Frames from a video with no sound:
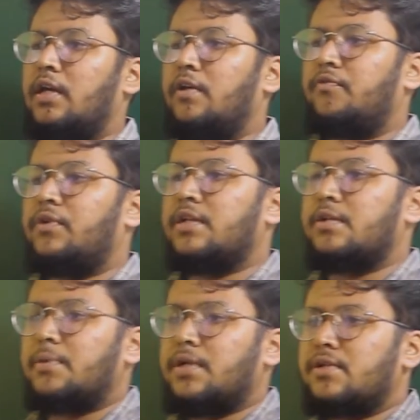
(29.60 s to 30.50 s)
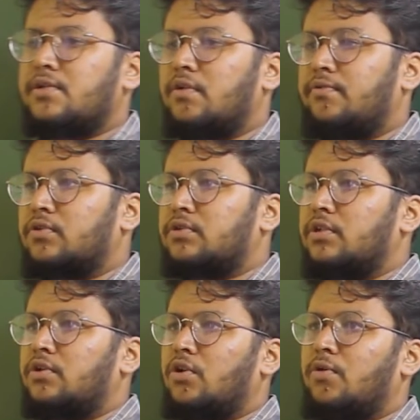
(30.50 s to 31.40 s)
if there is a presence of
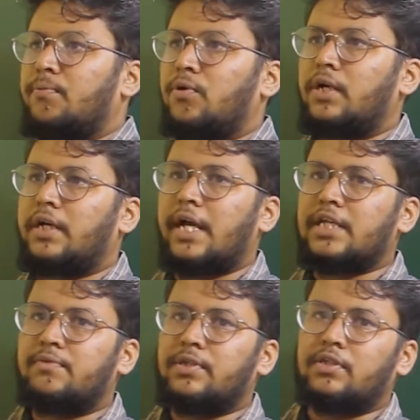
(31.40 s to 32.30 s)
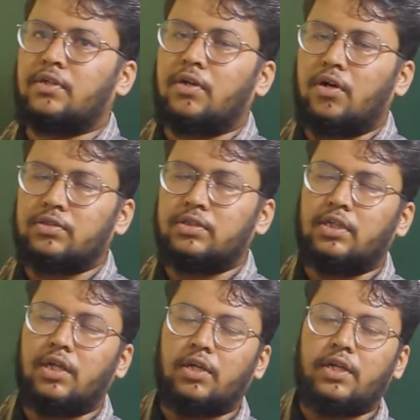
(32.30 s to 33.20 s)
oxygen compound attached with uh,
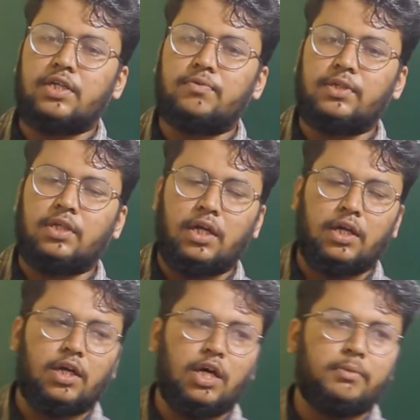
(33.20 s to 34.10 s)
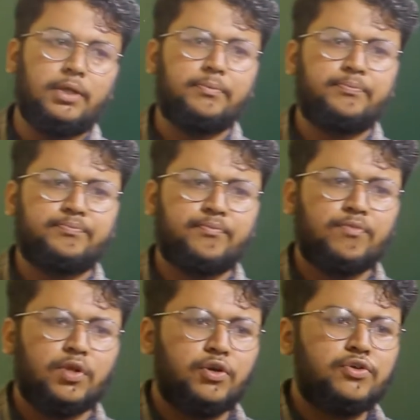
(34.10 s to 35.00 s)
oxygen attached with uh, carbon
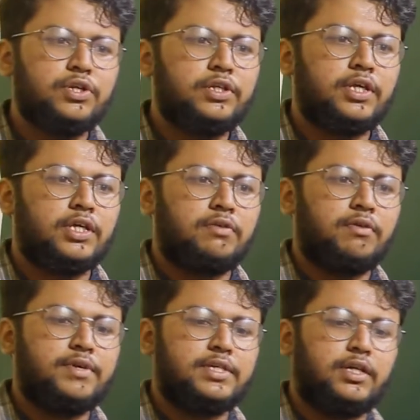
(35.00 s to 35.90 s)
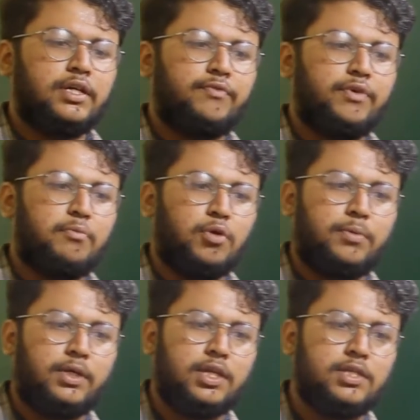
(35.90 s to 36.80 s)
Usually they give away certain different
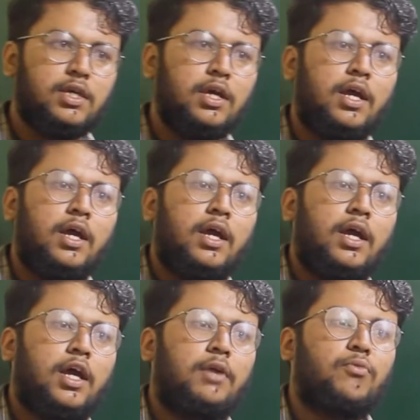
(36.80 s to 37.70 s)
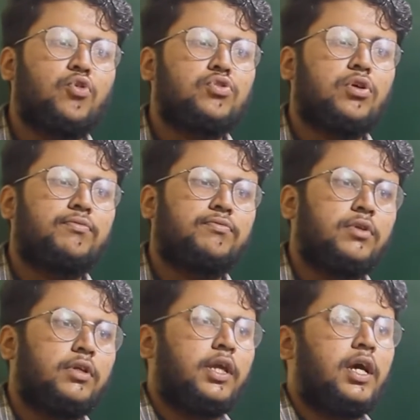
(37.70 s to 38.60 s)
properties and most of
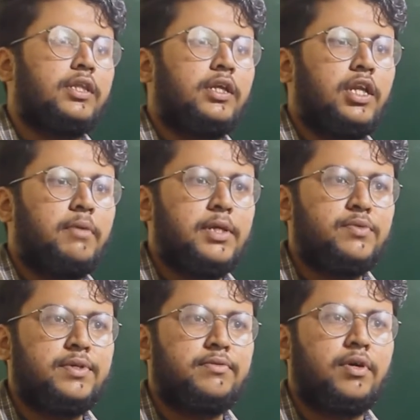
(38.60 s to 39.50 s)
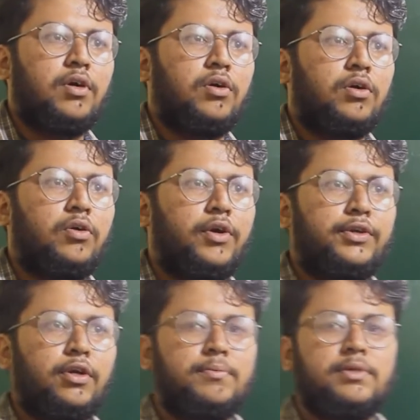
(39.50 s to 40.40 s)
uh, the other elements which we are going
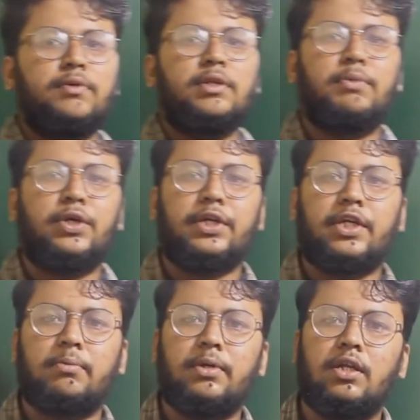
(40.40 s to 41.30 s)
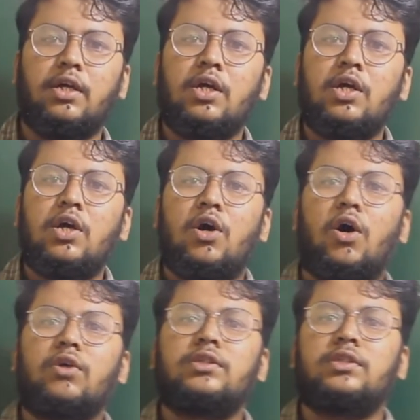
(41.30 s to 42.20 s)
to observe in the periodic table,
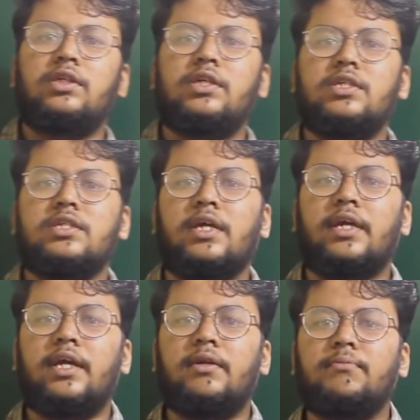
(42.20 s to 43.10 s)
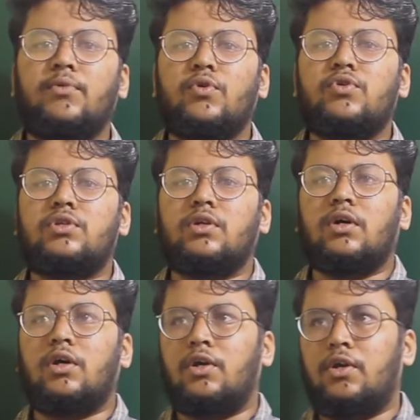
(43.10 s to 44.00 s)
oxygen is the second most
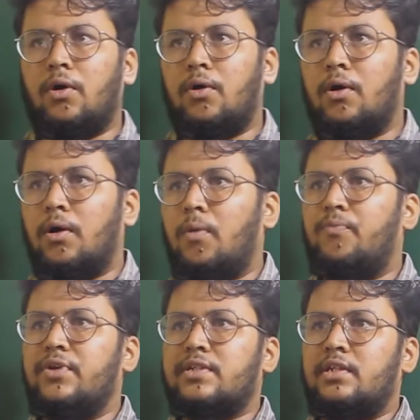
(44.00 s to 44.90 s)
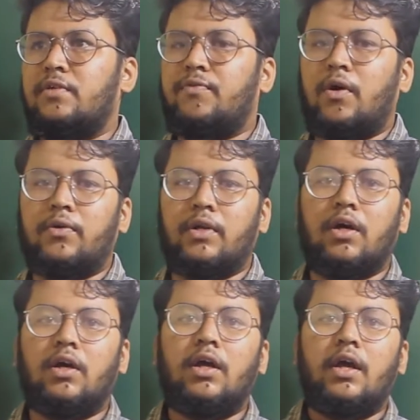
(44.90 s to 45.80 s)
uh, obviously found
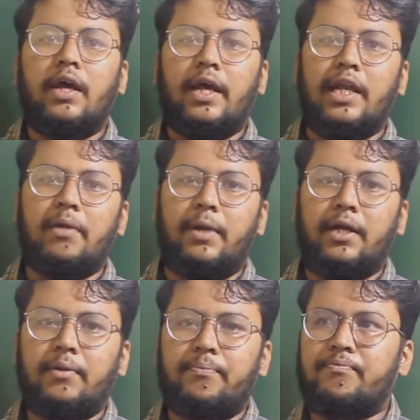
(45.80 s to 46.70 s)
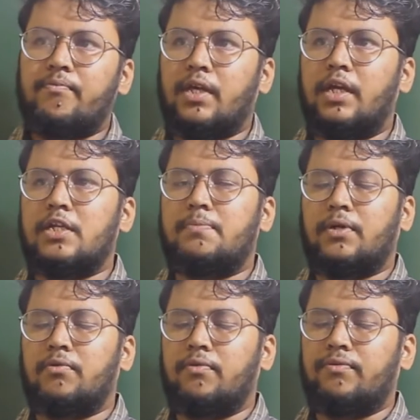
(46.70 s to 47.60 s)
element
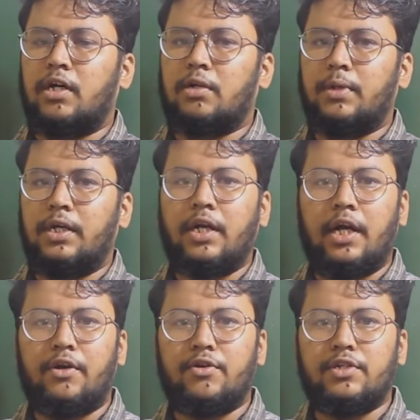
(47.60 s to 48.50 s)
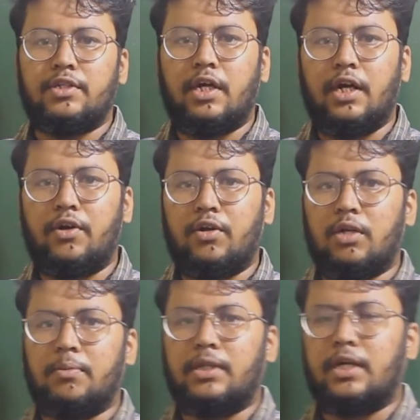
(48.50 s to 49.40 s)
irrespective of carbon and hydrogen in the
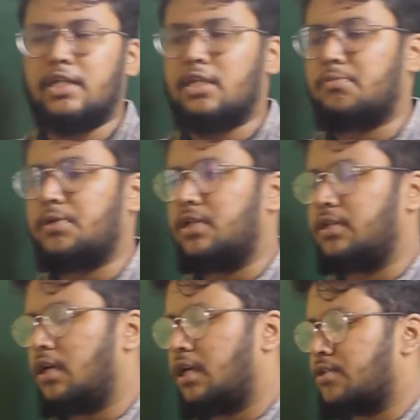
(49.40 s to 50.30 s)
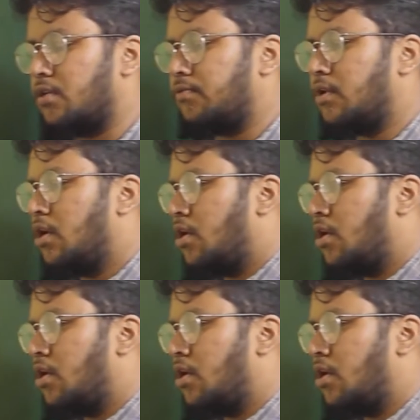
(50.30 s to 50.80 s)
hydrocarbon that is especially in the case of